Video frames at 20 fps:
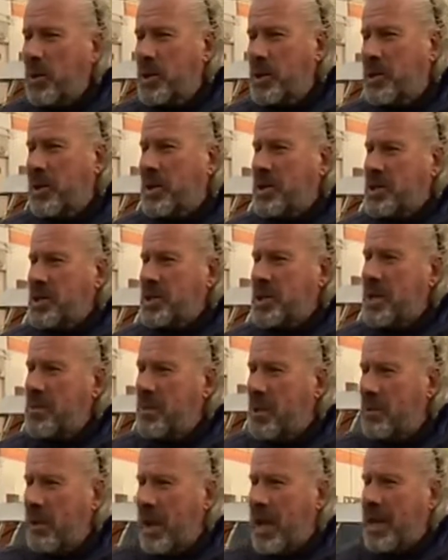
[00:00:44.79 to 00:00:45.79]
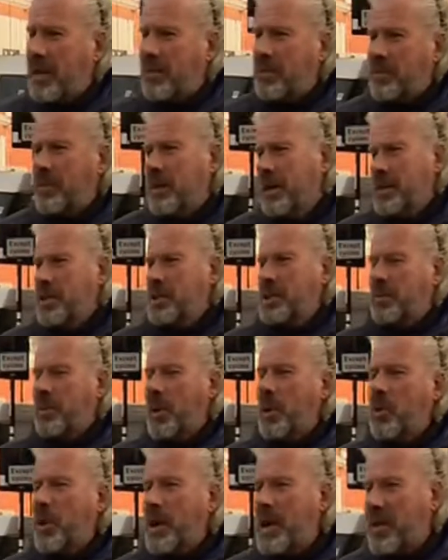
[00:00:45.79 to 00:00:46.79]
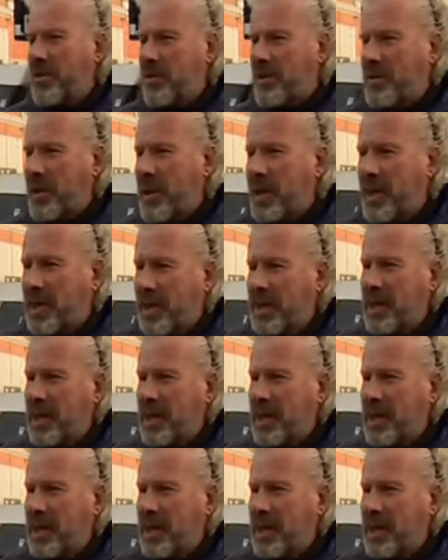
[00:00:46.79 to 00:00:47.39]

It's nice to see them all out supporting everything.